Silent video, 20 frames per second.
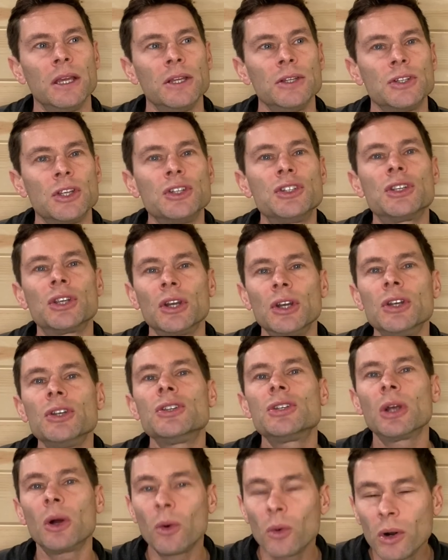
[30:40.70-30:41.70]
To turn
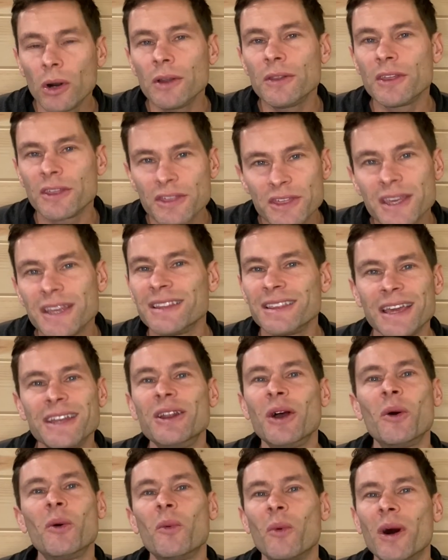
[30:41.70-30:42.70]
toward the thing they
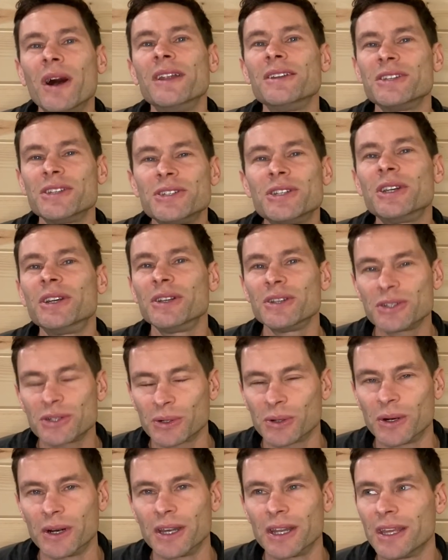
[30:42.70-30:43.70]
don't want to turn
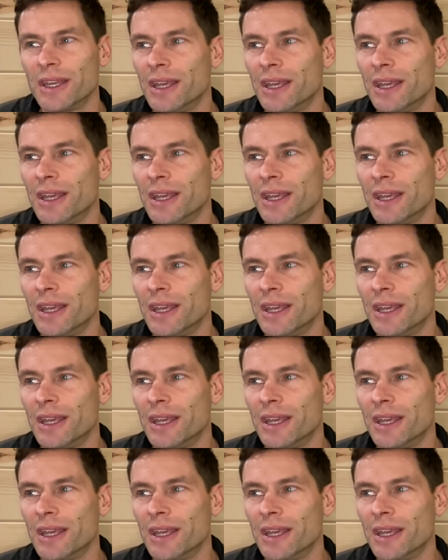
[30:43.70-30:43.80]
toward.